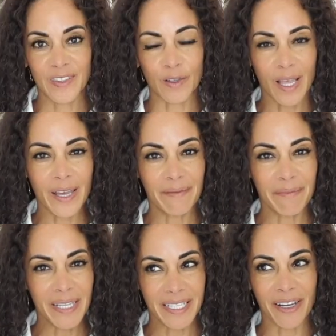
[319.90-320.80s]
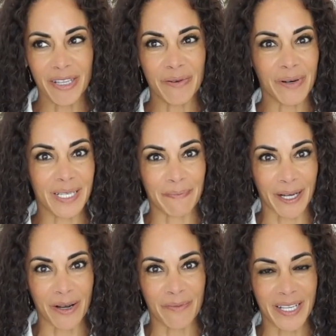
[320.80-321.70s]
So let me tell you what a
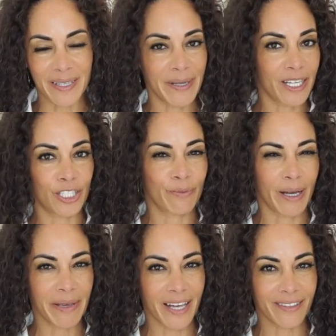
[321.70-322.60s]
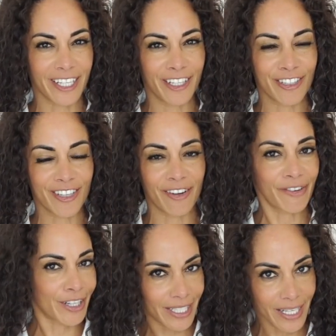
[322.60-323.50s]
spec home is, because you might be asking
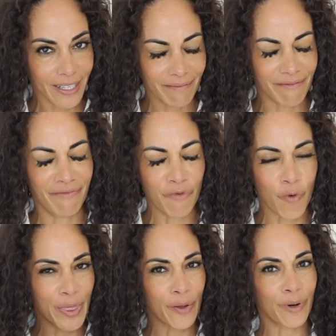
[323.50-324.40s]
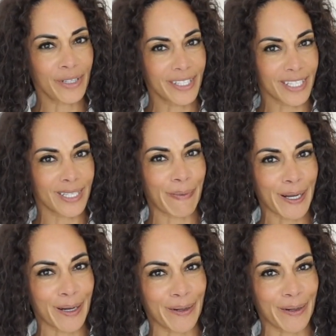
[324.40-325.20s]
yourself, Chrissy, what in the world is a spec